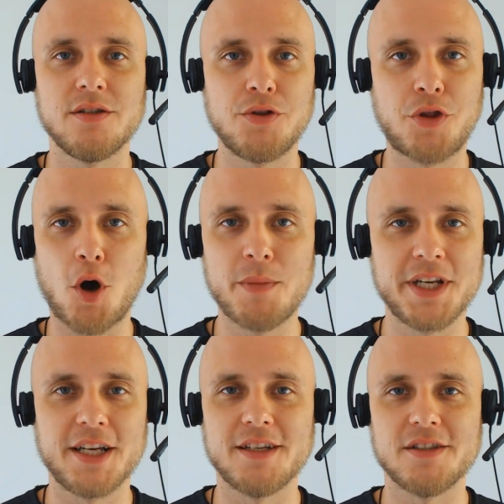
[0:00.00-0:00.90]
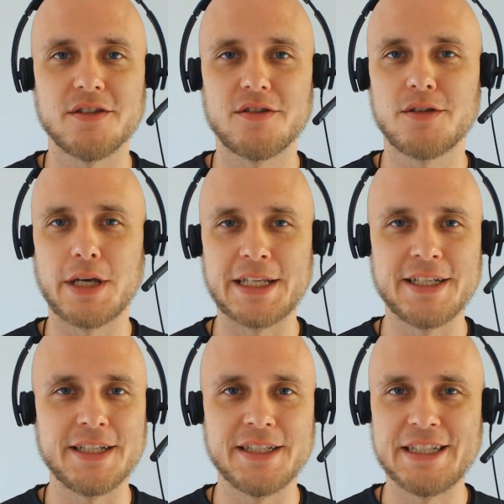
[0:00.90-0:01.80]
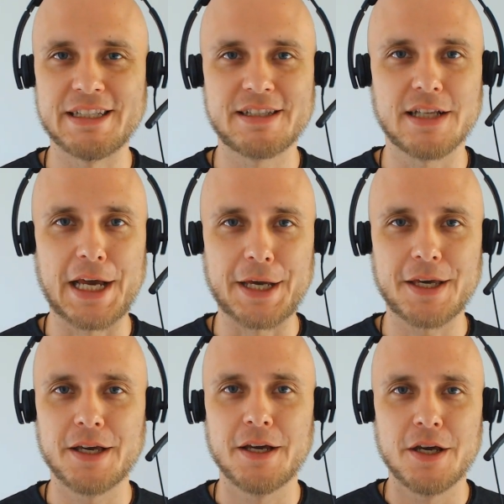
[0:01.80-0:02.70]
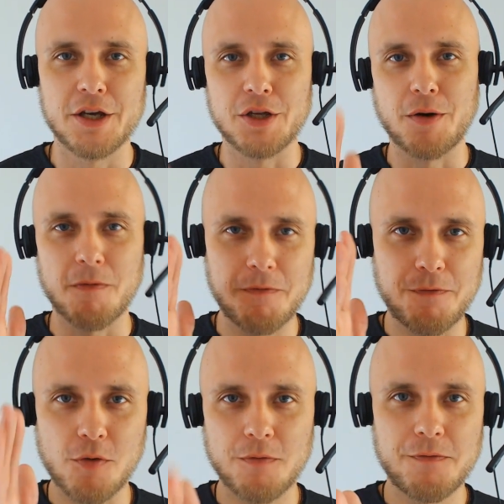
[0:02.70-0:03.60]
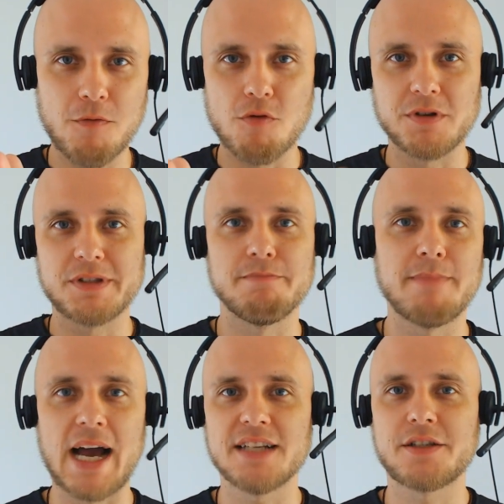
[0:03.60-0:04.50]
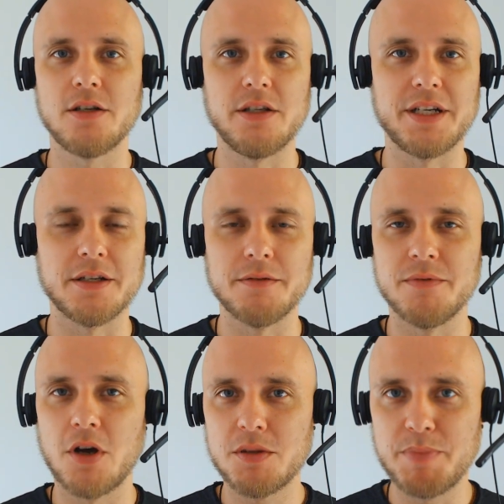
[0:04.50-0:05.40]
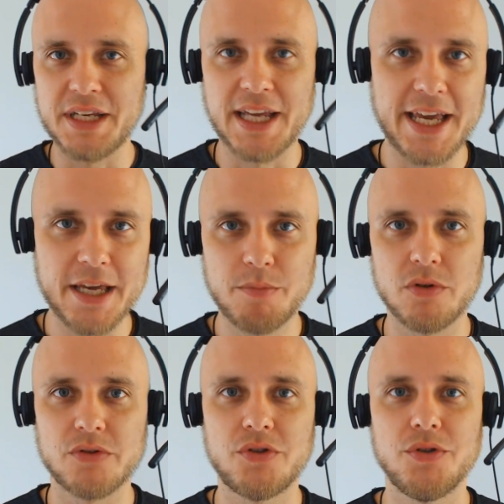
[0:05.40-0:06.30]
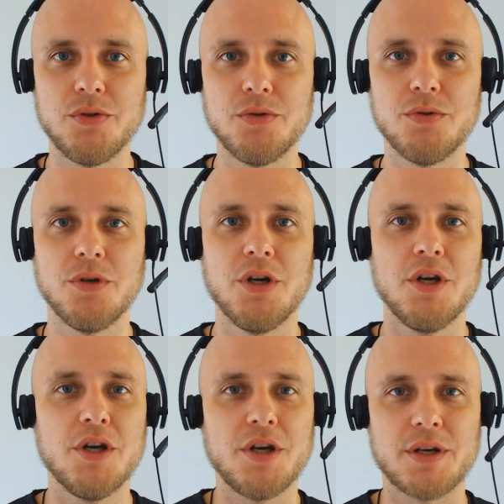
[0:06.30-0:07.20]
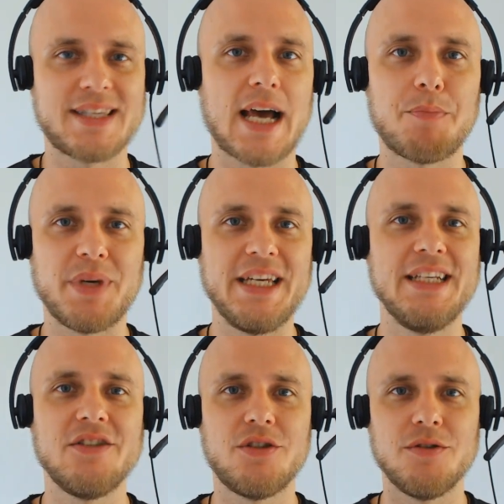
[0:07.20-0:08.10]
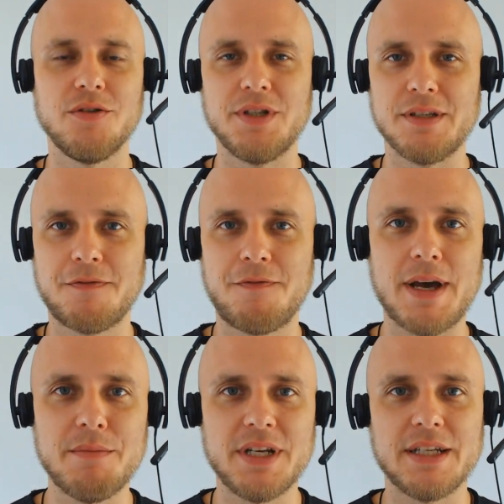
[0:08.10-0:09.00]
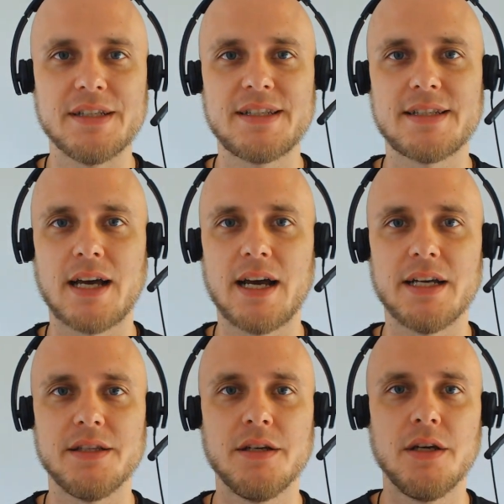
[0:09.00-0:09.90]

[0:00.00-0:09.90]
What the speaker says: dominant and in his, like, you know, full force masculine and not being able to tap into his feminine side,